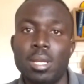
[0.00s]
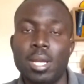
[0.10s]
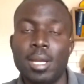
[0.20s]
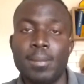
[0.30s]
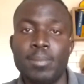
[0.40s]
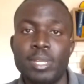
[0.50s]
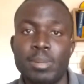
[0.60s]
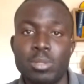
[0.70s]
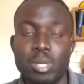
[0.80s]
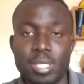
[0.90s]

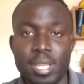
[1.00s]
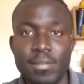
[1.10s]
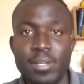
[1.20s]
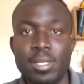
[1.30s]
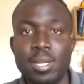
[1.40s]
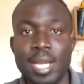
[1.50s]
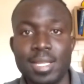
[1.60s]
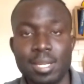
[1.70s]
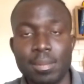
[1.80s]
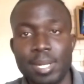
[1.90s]
Chapter 27,
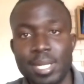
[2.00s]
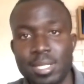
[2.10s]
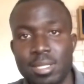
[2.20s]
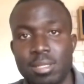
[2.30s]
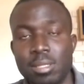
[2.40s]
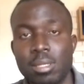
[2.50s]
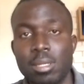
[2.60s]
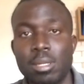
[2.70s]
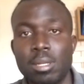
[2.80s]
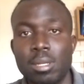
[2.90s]
Isaac blesses
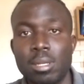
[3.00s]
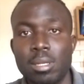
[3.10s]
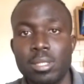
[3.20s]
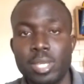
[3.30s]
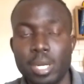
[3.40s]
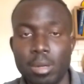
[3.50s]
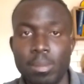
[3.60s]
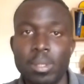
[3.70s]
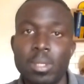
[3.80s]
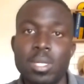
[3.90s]
Jacob.